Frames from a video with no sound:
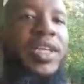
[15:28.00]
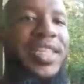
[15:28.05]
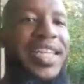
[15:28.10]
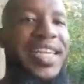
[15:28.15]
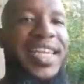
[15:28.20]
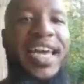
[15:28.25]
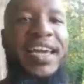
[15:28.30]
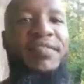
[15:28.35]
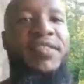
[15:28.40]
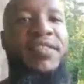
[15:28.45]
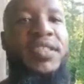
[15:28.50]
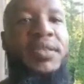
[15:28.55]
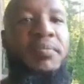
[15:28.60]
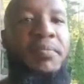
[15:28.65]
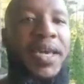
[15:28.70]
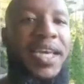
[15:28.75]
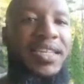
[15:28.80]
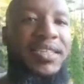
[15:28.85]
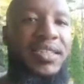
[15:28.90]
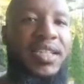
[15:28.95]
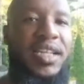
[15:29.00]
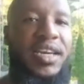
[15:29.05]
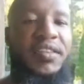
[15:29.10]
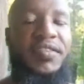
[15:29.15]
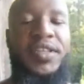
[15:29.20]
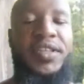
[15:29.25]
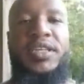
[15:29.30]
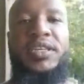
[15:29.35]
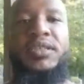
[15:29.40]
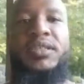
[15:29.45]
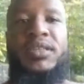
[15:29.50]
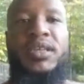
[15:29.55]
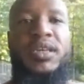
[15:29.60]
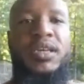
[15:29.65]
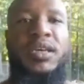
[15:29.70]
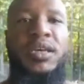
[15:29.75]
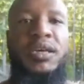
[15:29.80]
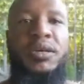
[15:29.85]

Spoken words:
That life is amazing, that everything's